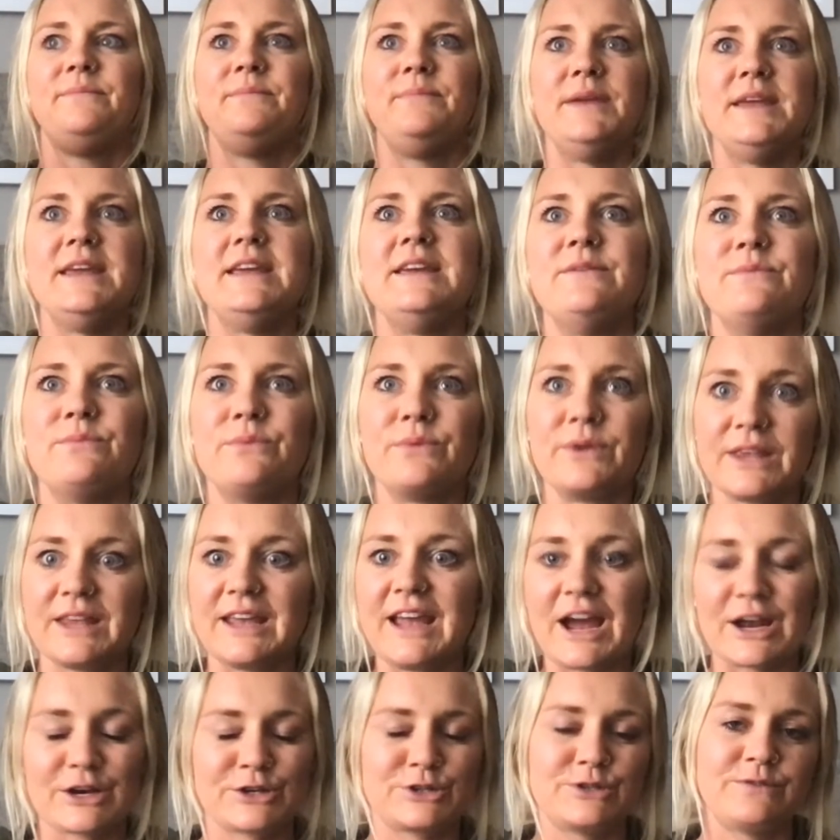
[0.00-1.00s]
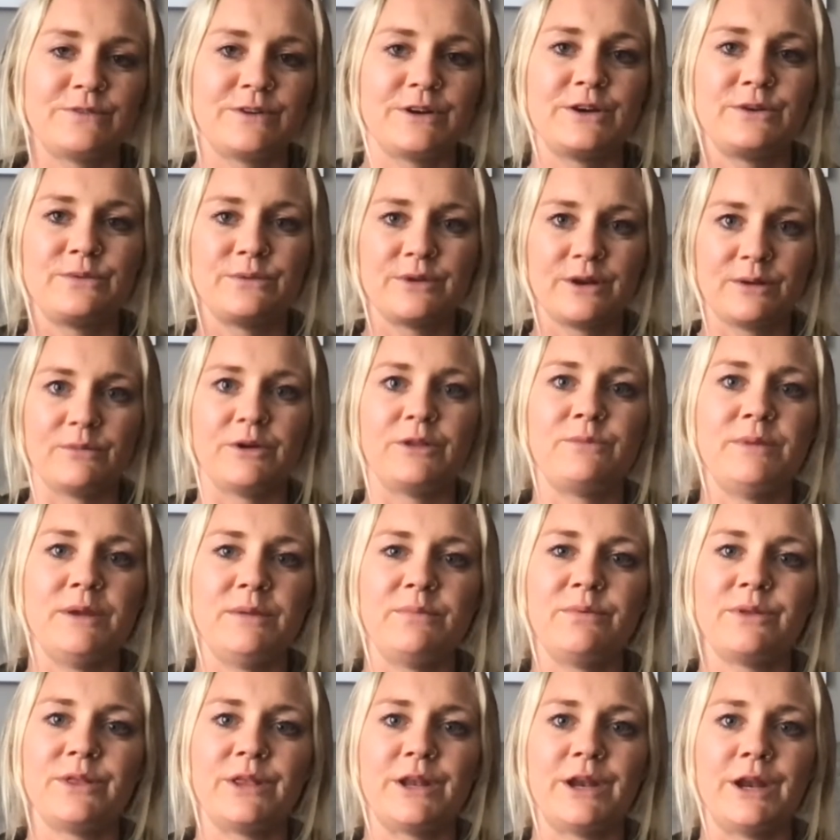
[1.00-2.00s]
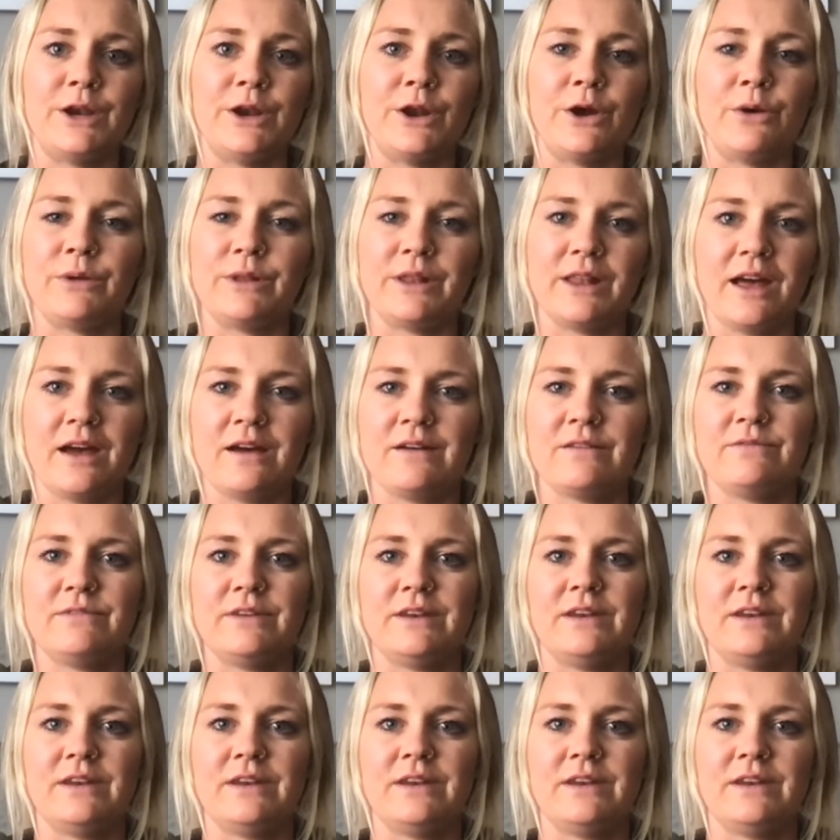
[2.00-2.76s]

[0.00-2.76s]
be really extroverted when I'm with people that I know and love.